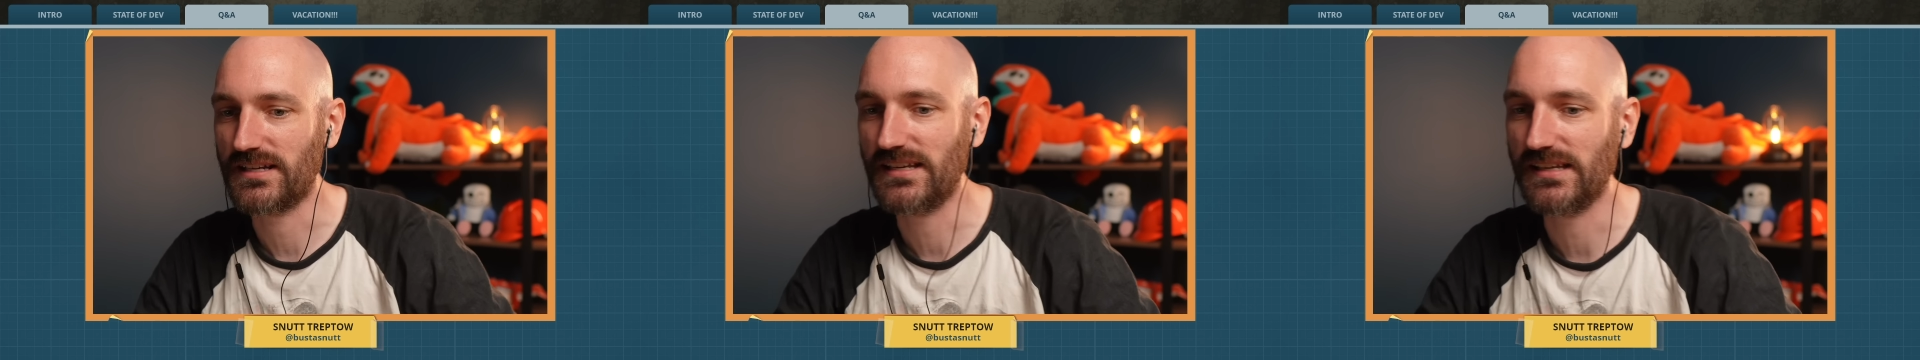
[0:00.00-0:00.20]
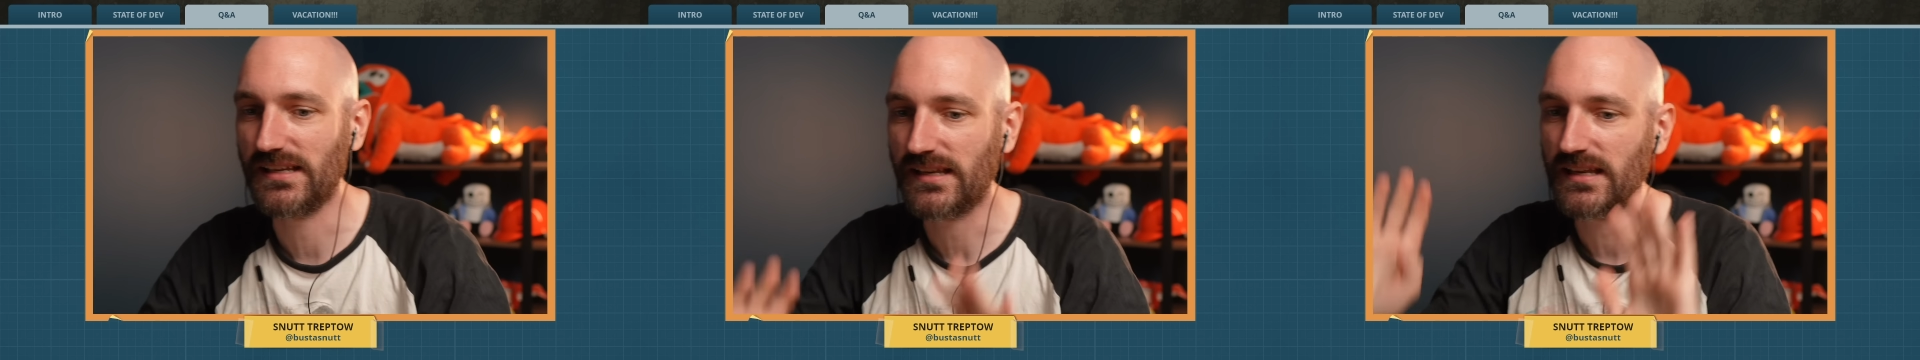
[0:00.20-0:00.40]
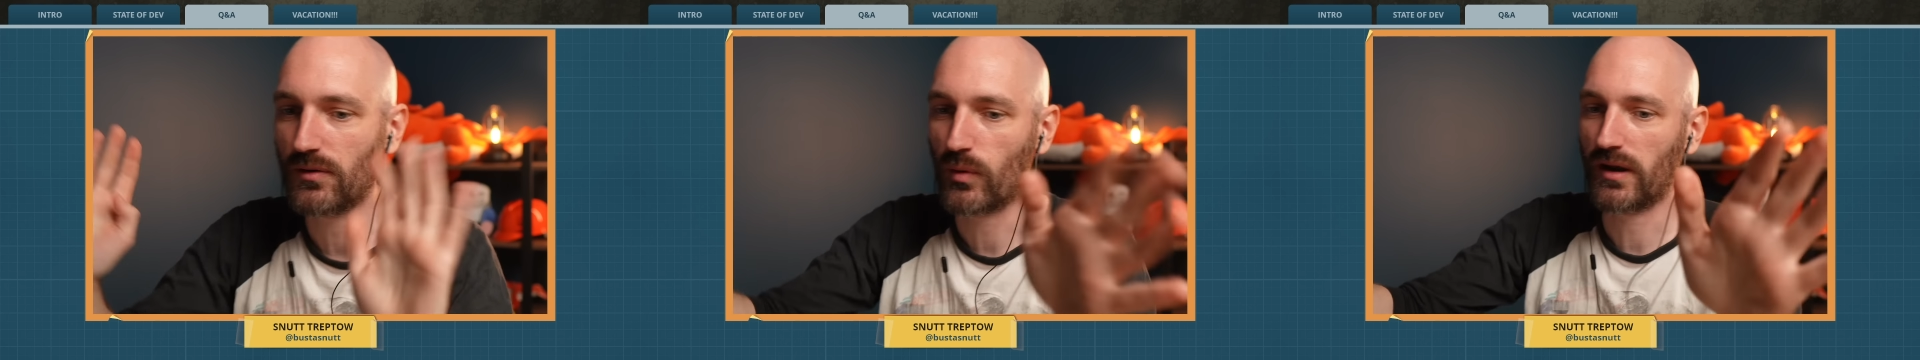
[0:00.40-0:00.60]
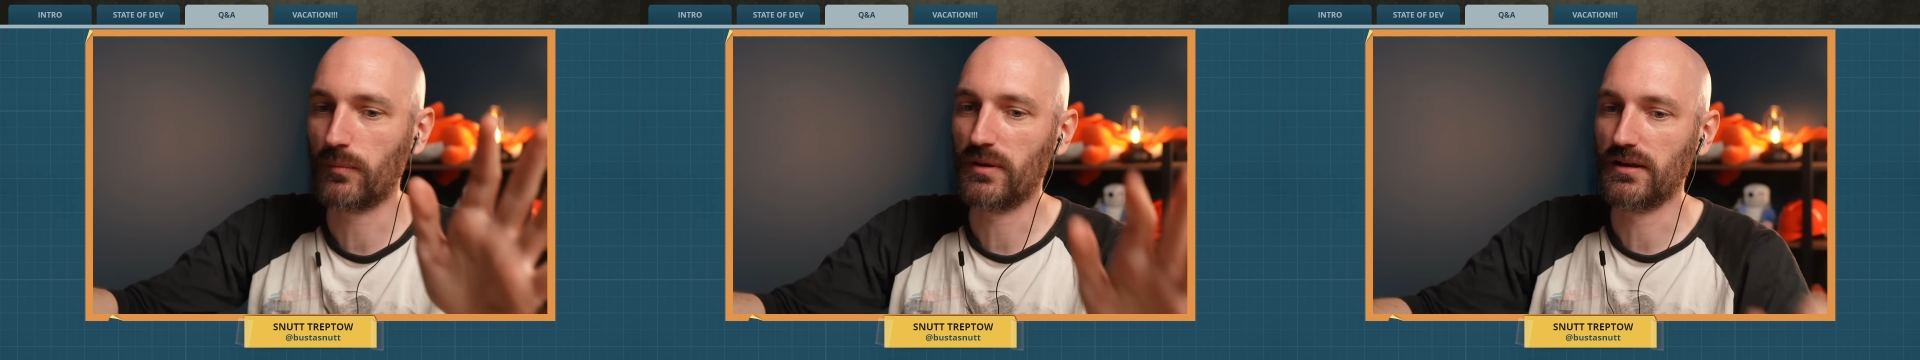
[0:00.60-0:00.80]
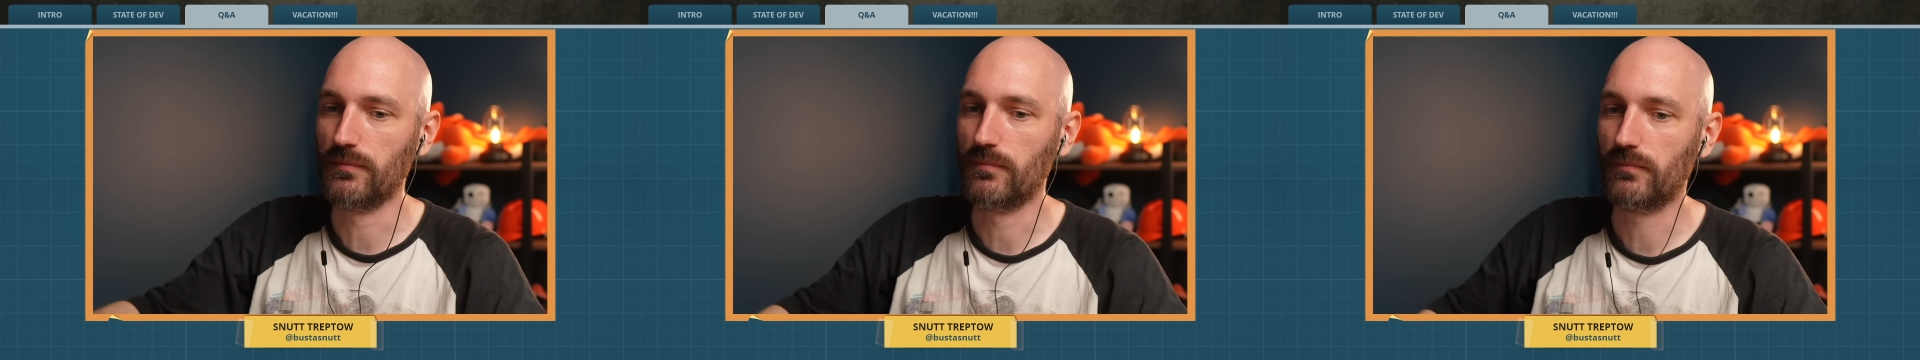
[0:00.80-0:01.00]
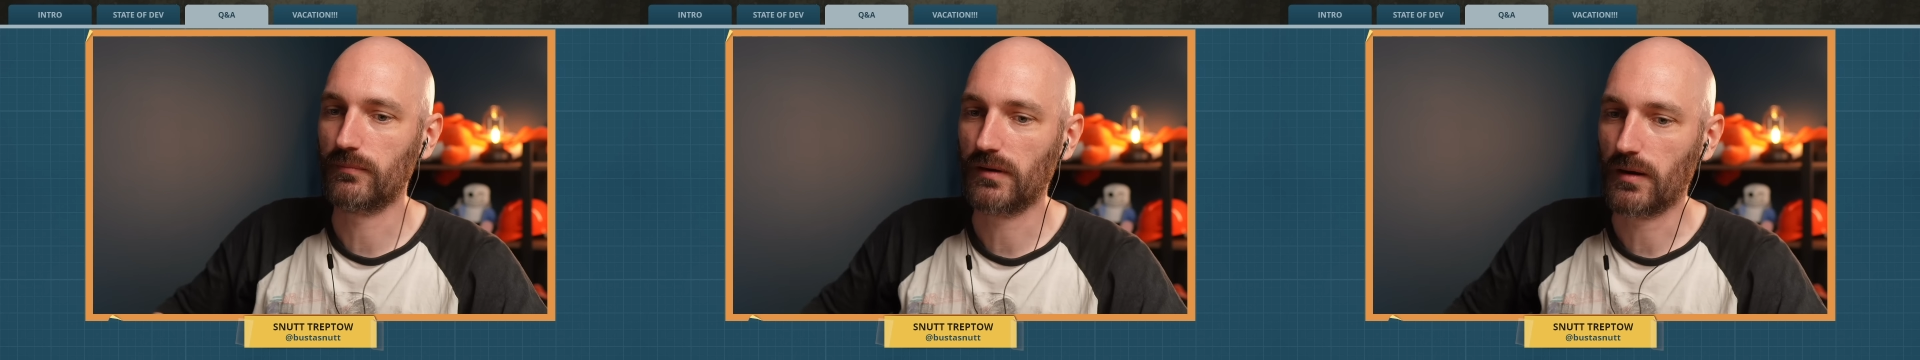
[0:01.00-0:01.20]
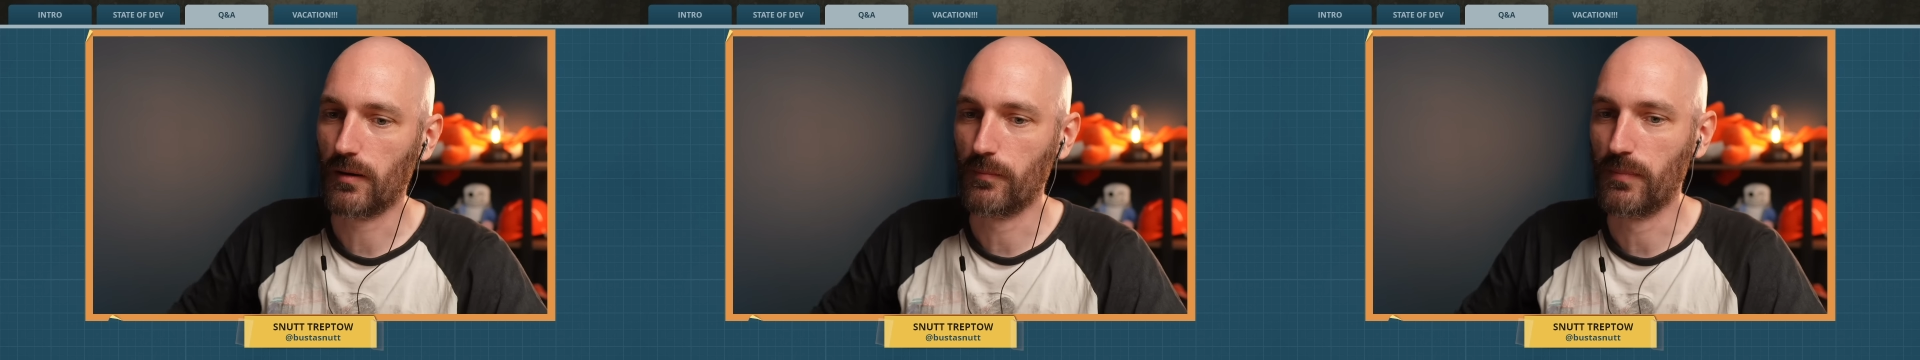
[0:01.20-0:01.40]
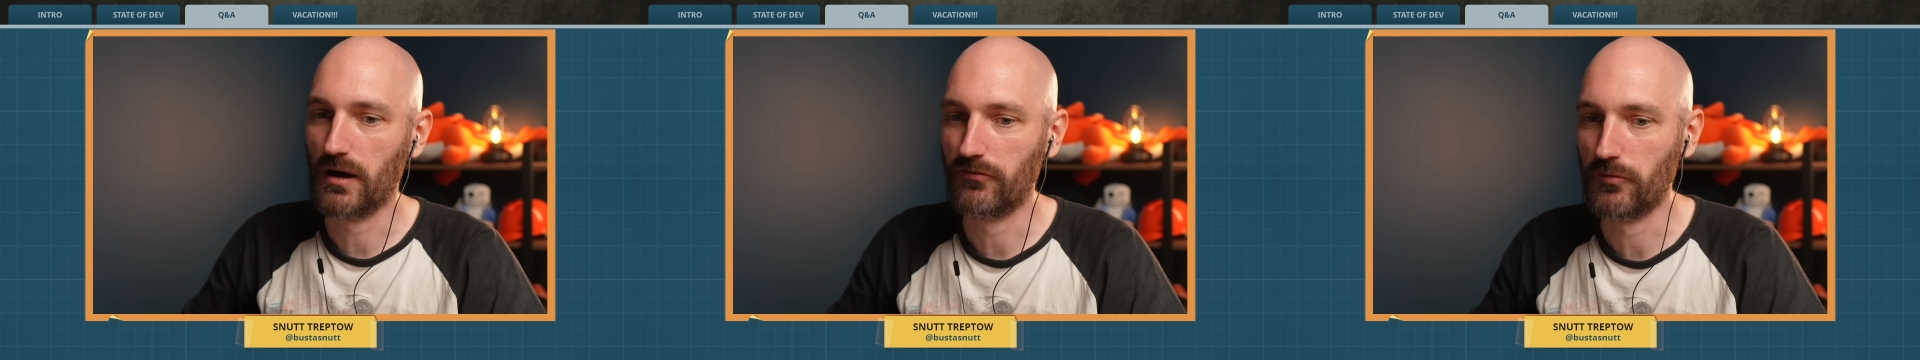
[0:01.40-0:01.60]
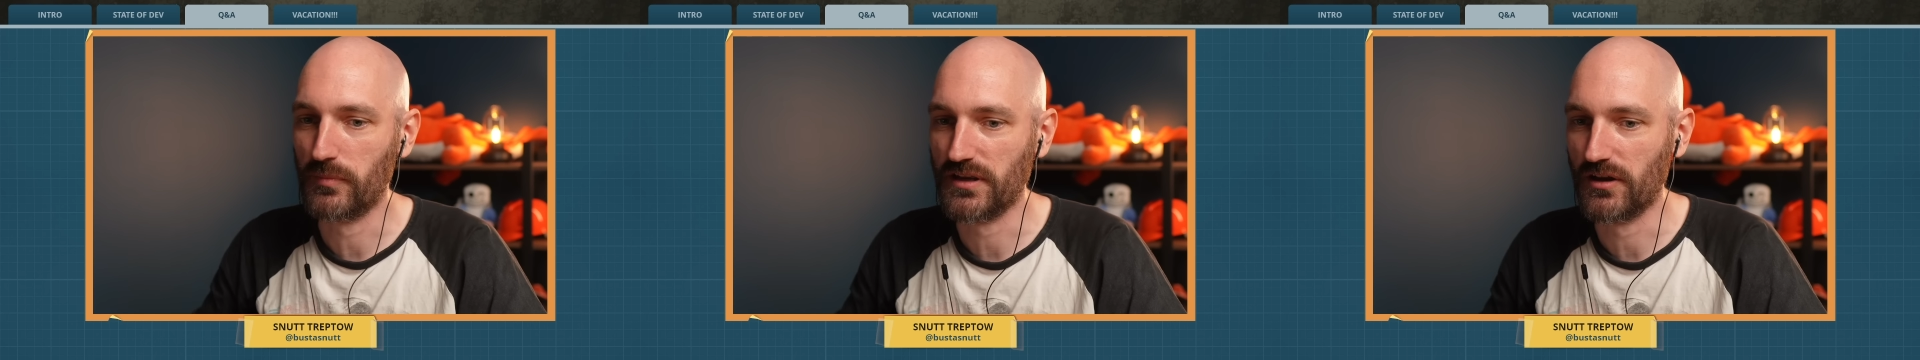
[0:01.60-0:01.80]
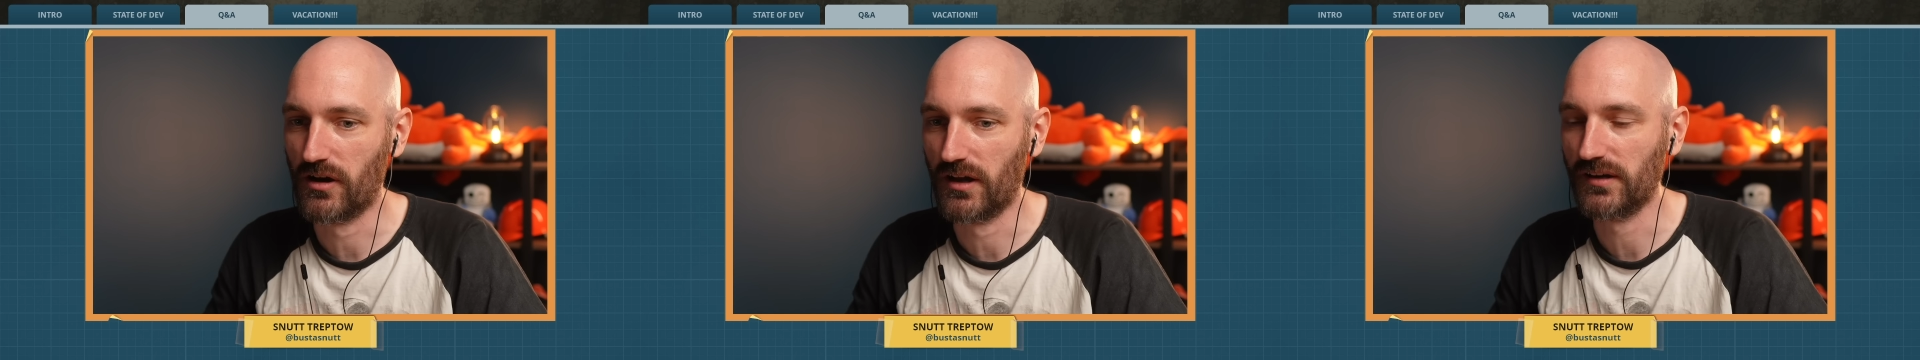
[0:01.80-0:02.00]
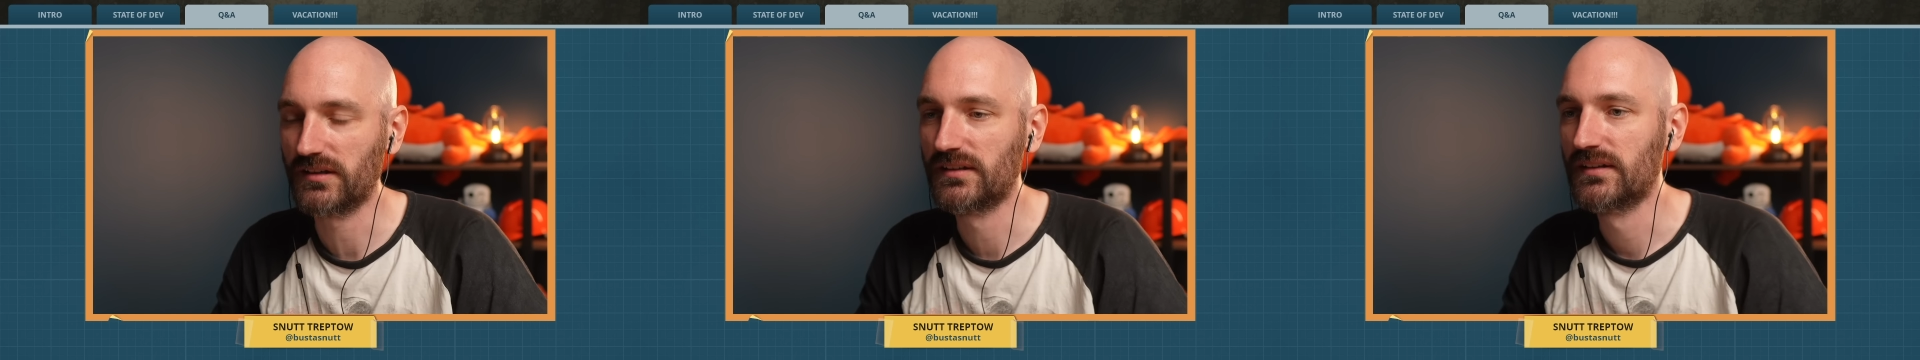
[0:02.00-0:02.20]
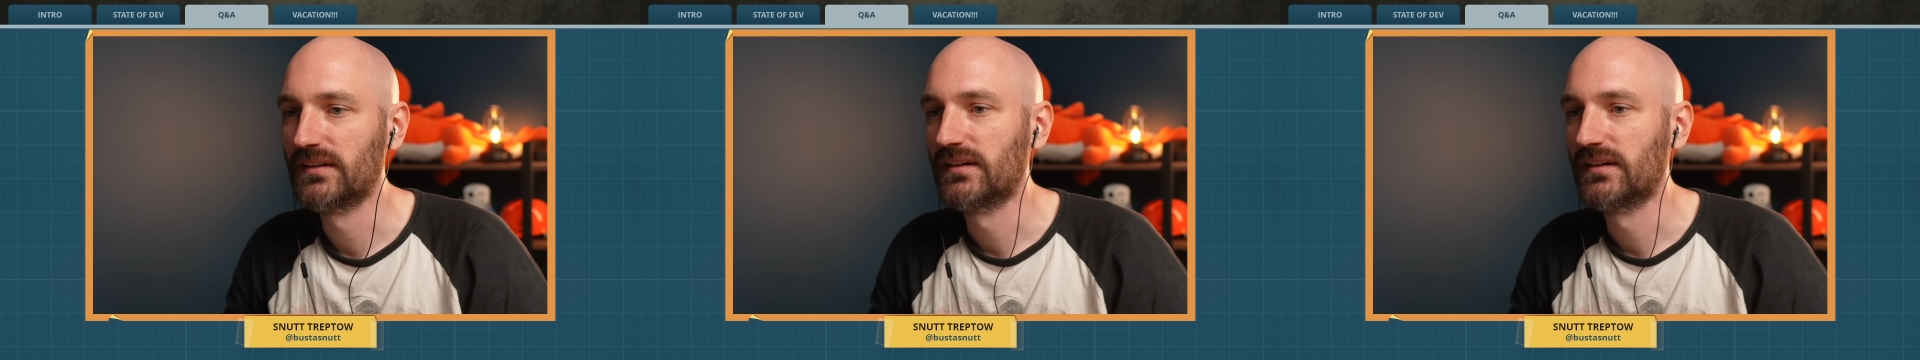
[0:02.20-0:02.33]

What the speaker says: He went a bit above and beyond,